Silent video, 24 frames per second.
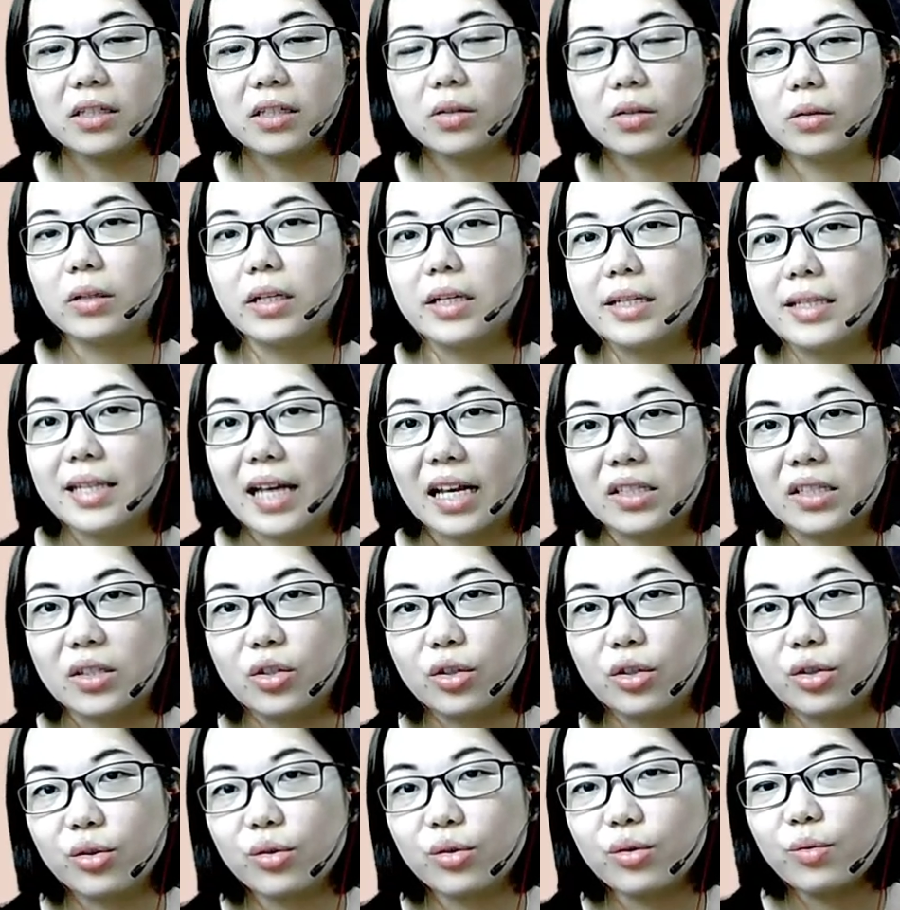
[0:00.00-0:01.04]
nucleus has
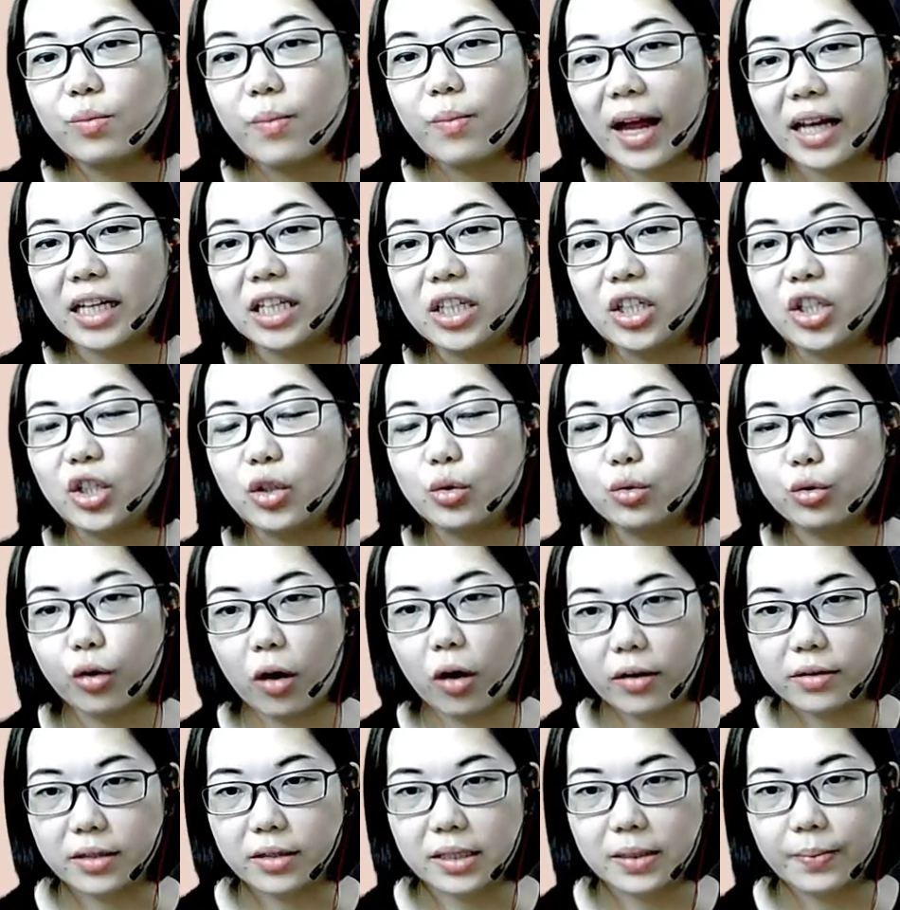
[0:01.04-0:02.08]
too many
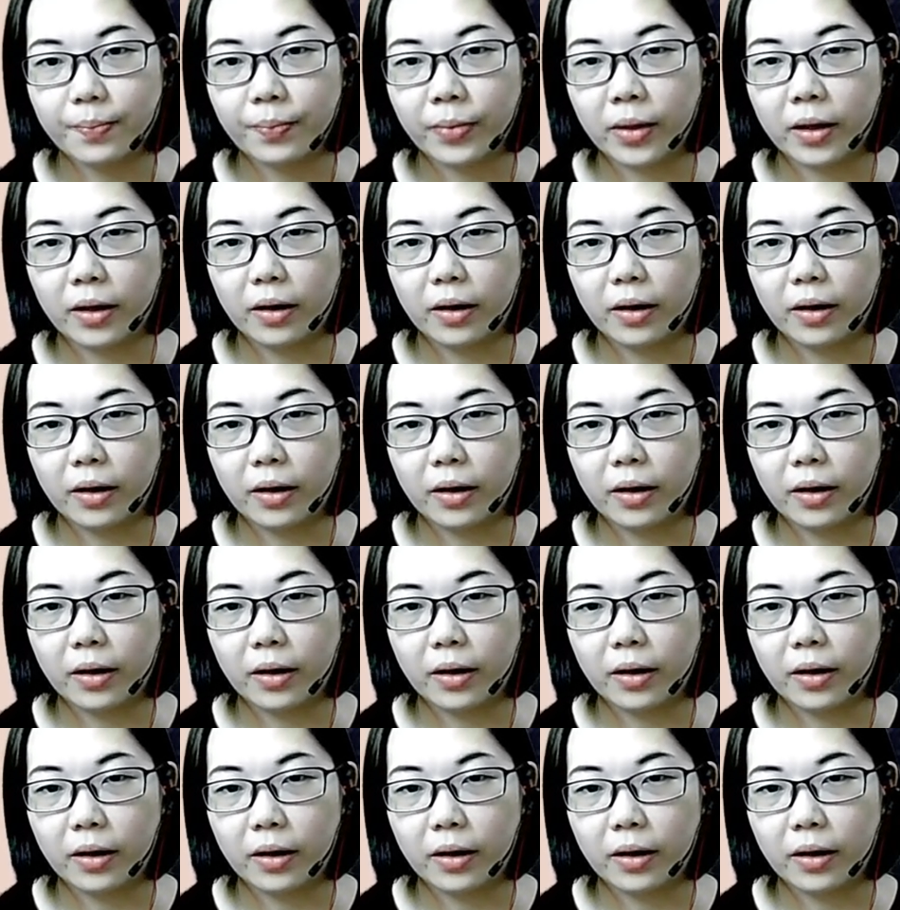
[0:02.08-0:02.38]
neutrons,